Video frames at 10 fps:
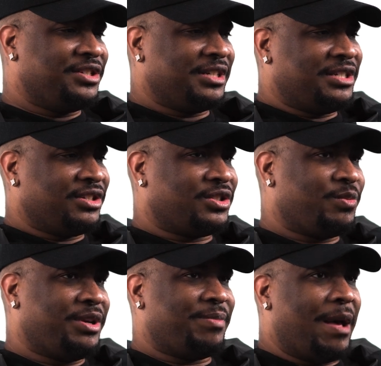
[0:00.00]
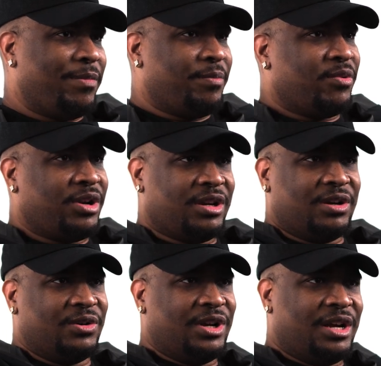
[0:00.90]
Jalisa Sweet pop up on
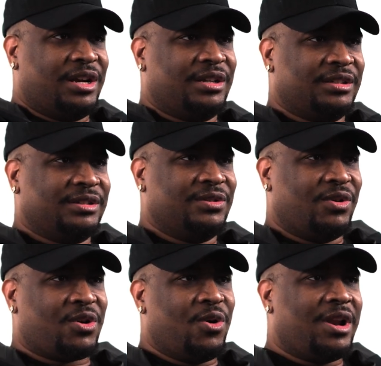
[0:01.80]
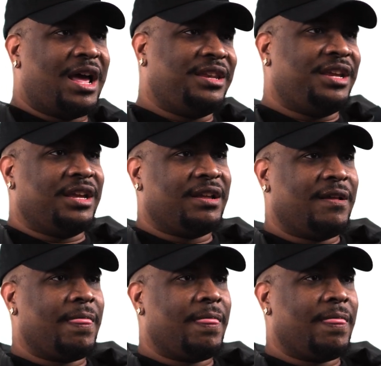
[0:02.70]
a call ID.